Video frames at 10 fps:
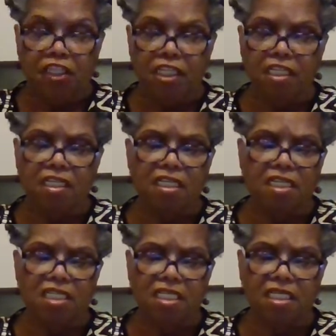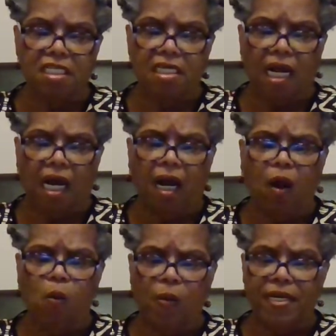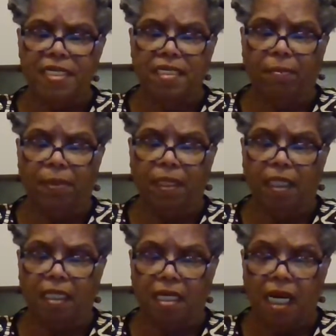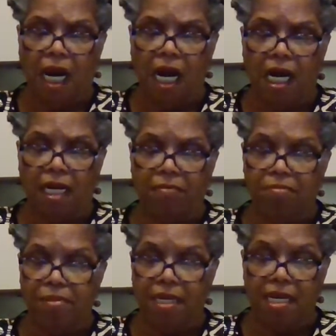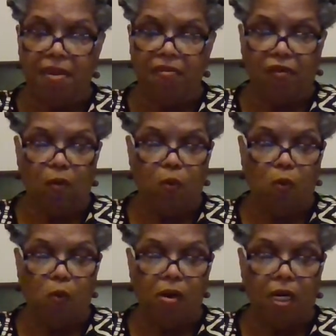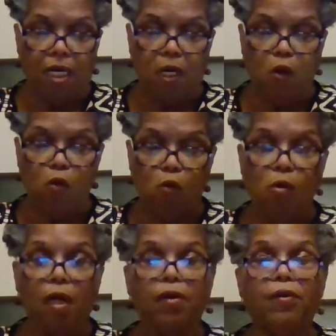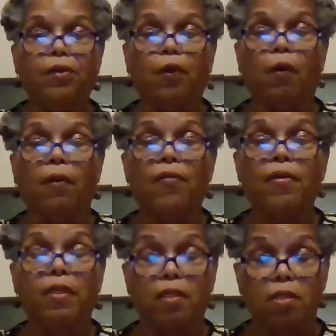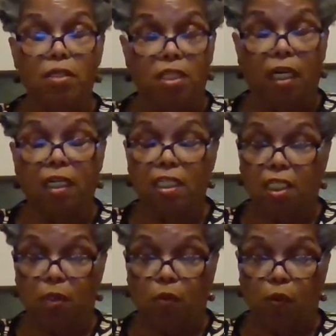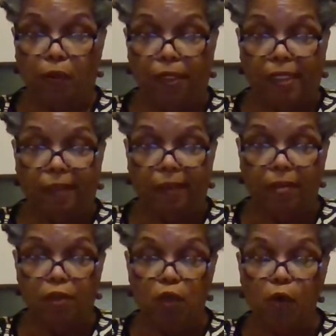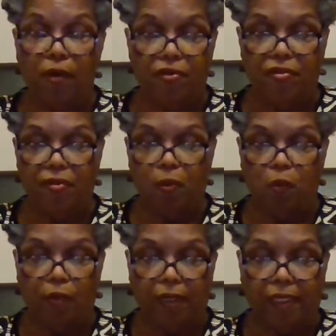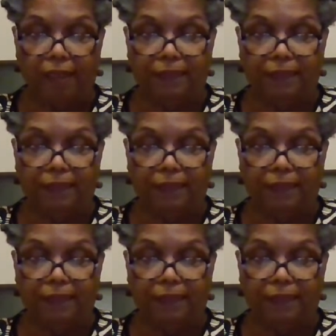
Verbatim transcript: Jesus insisted always upon God being the one who doeth, does the work, doeth the work.